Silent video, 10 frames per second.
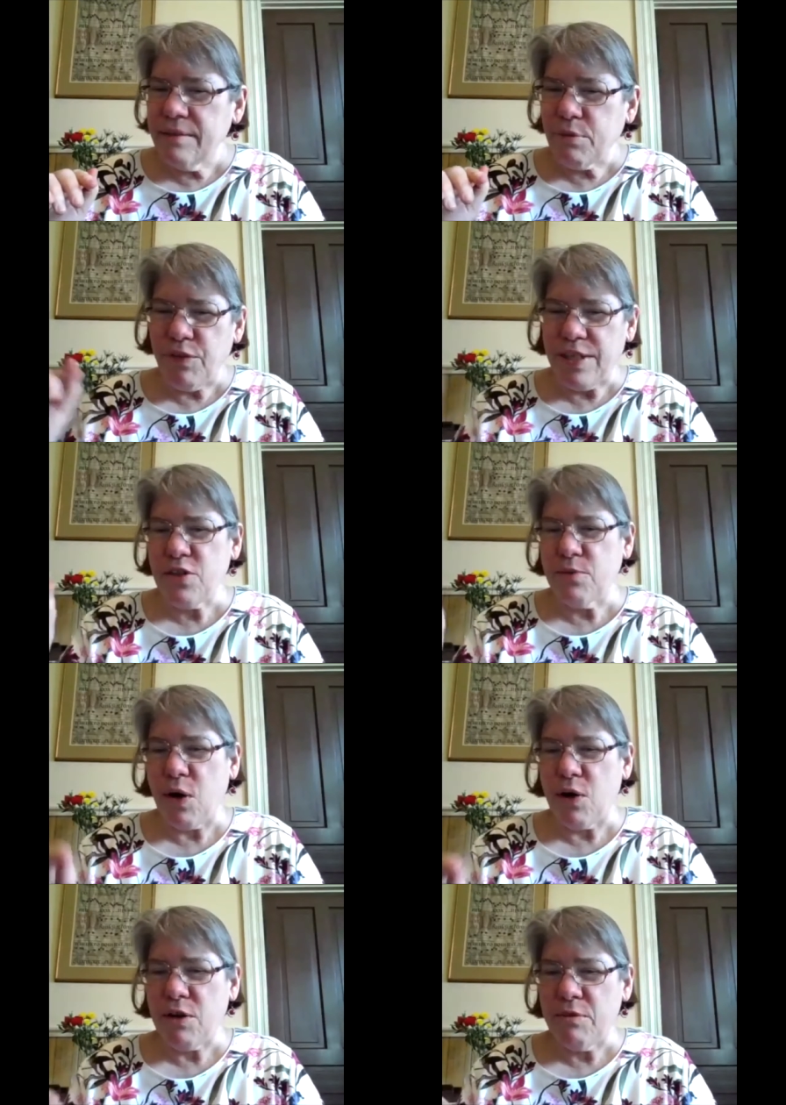
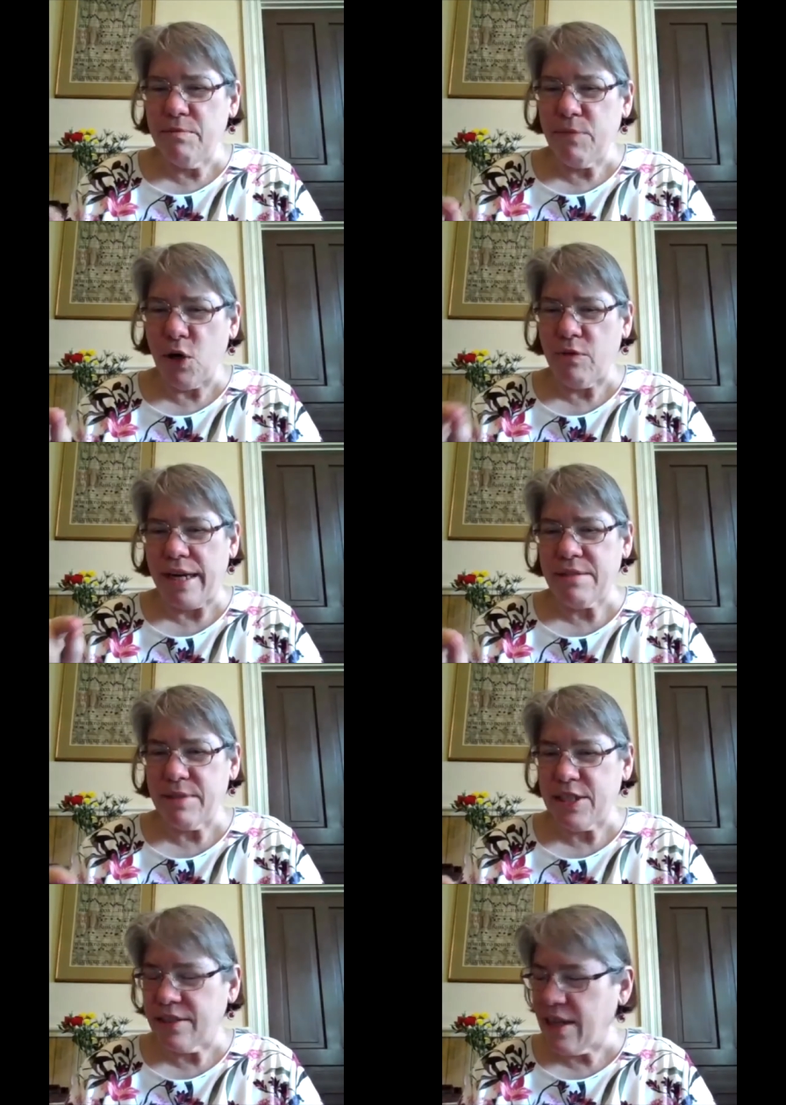Professor Mark
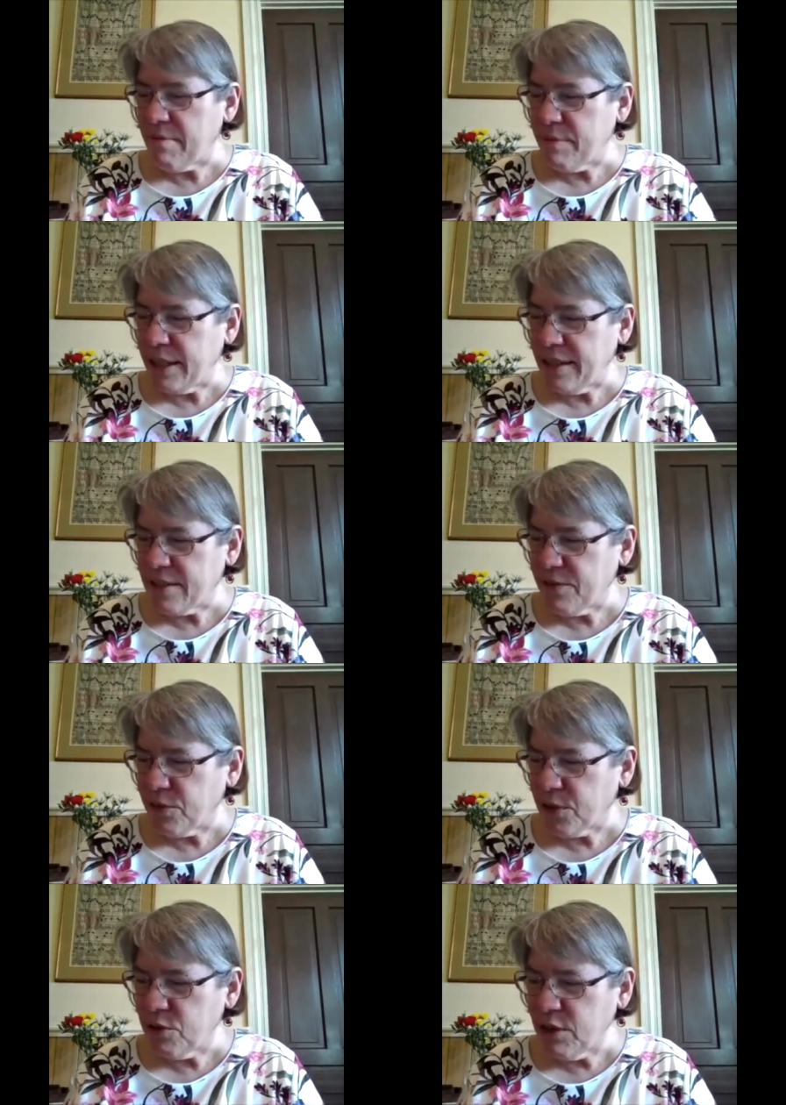Rasmussen got me this
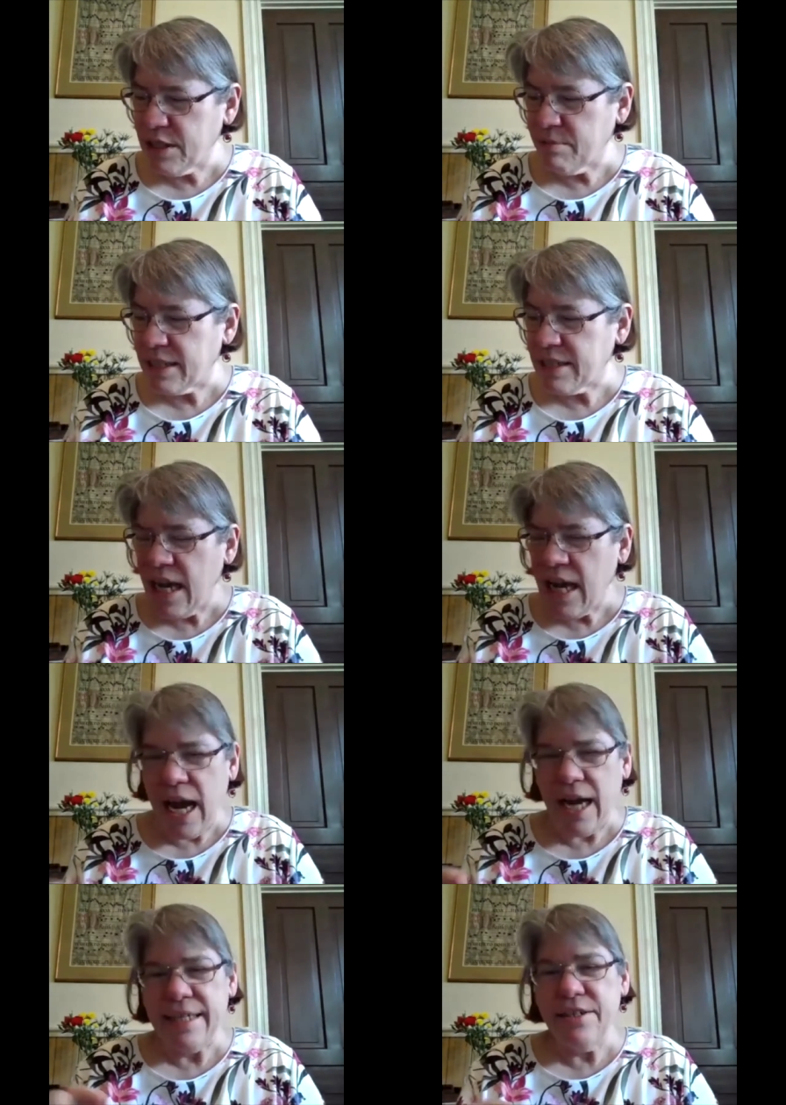for Christmas.
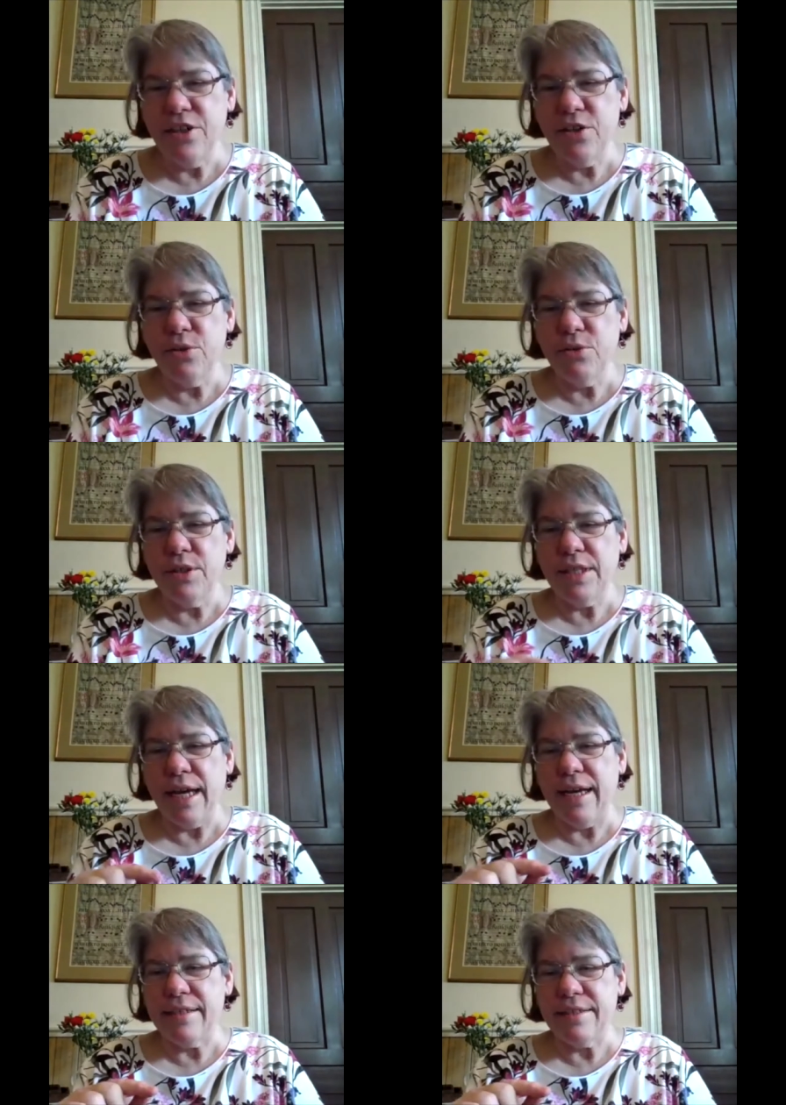I knew
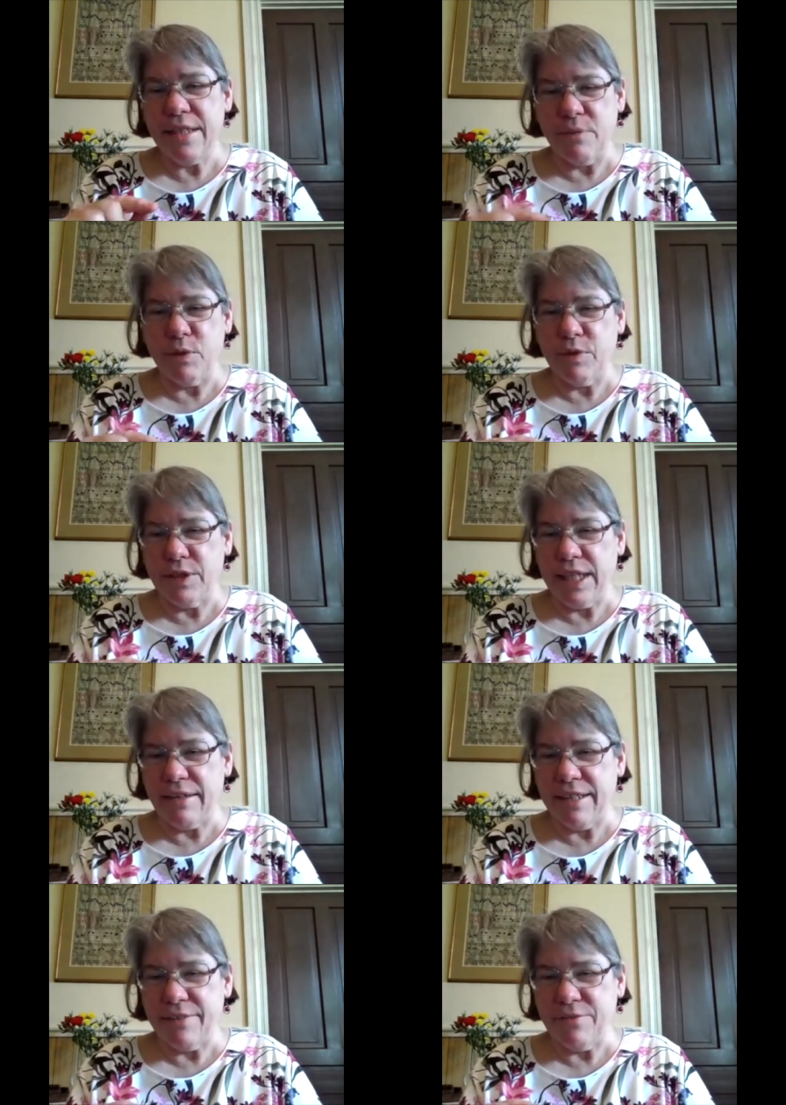that someone would
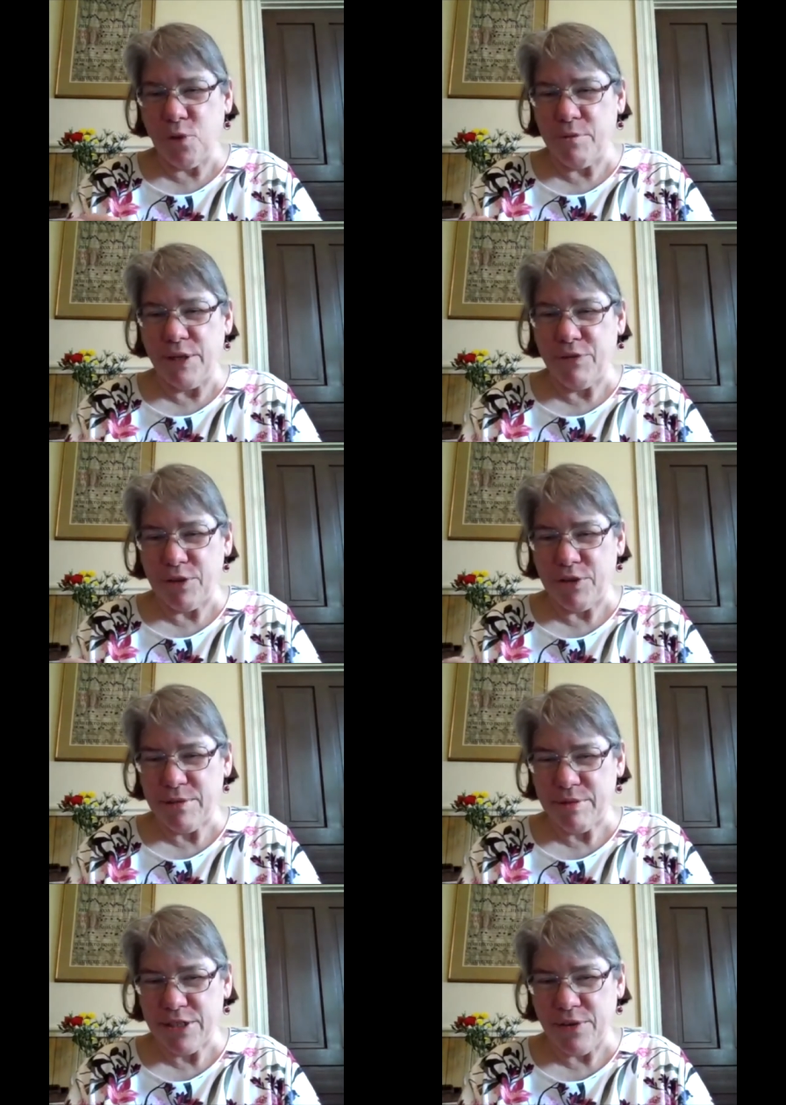get it for me for
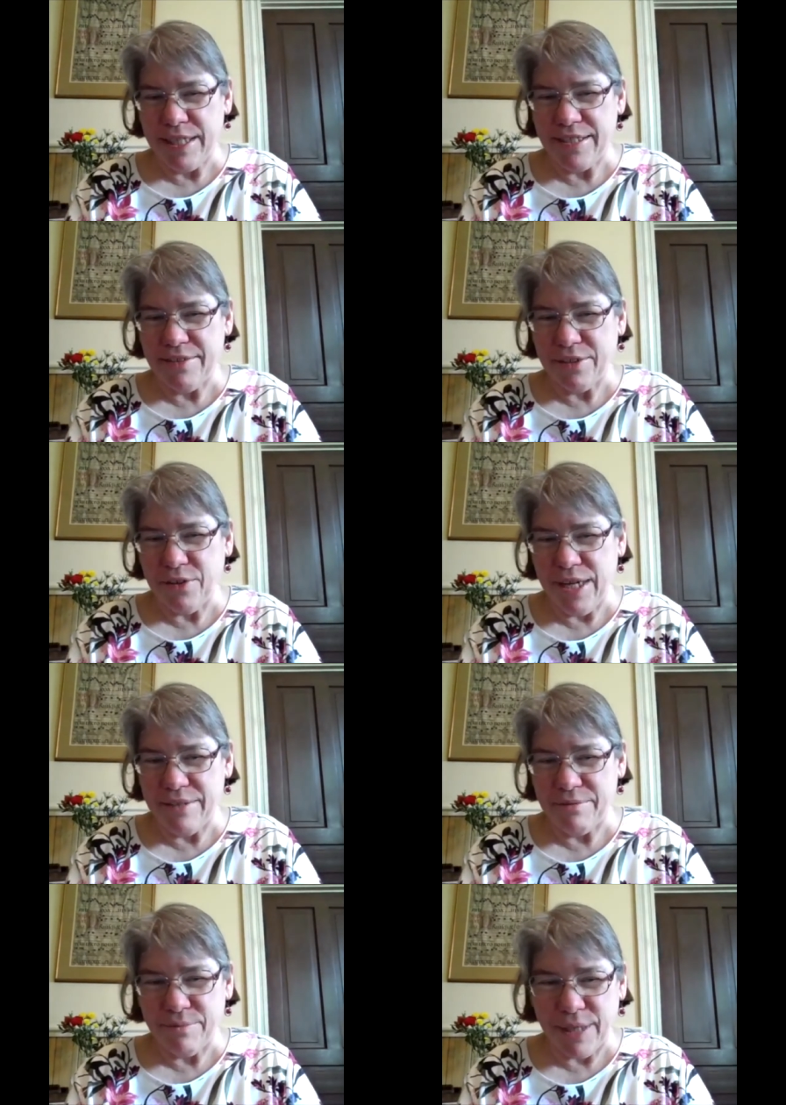Christmas, so I didn't go
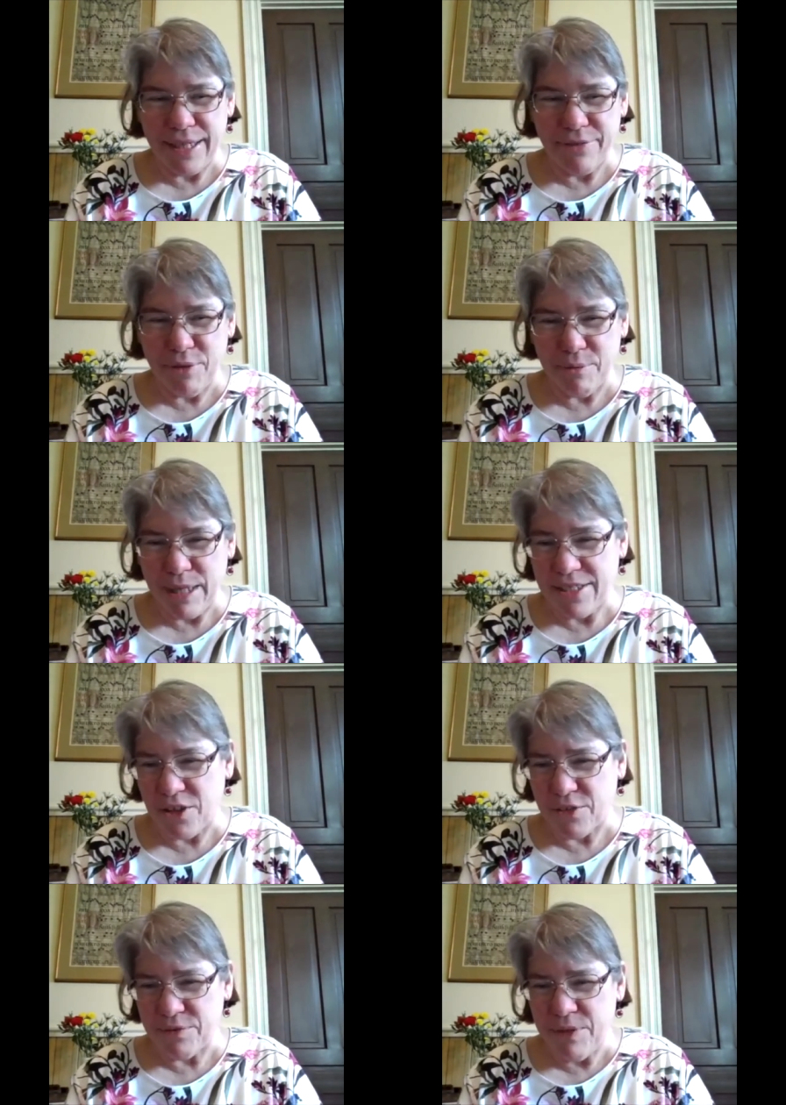ahead and buy it for
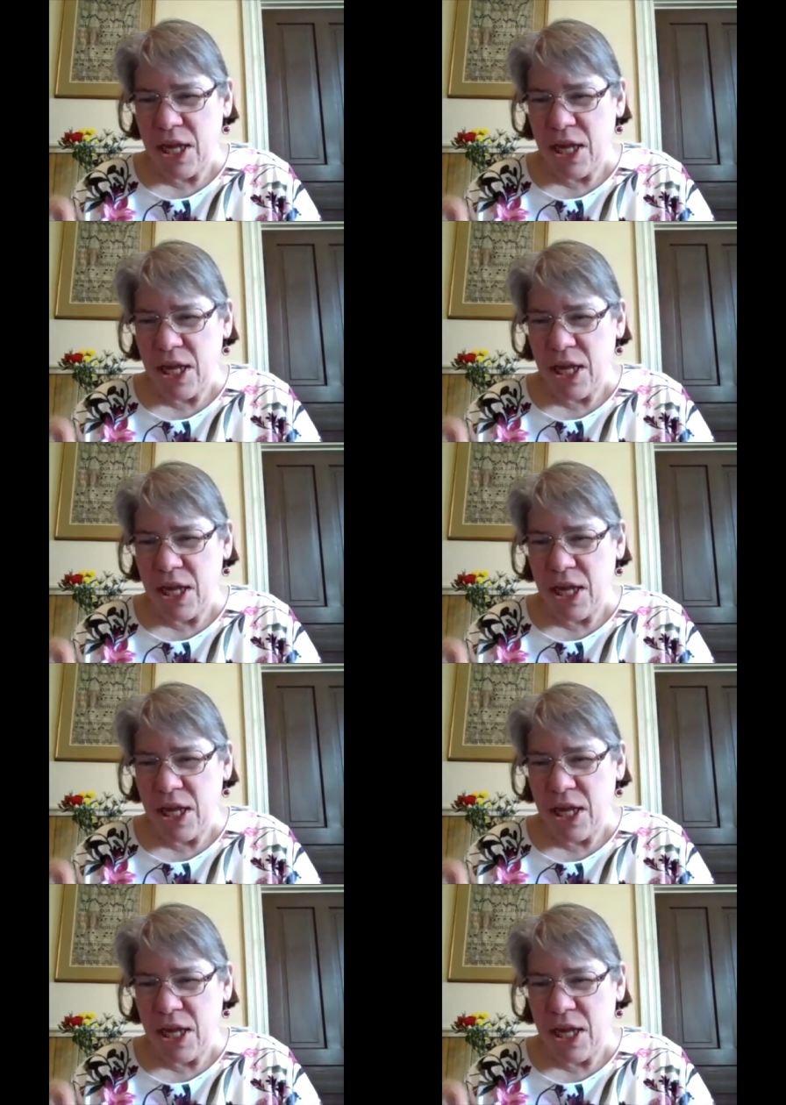myself.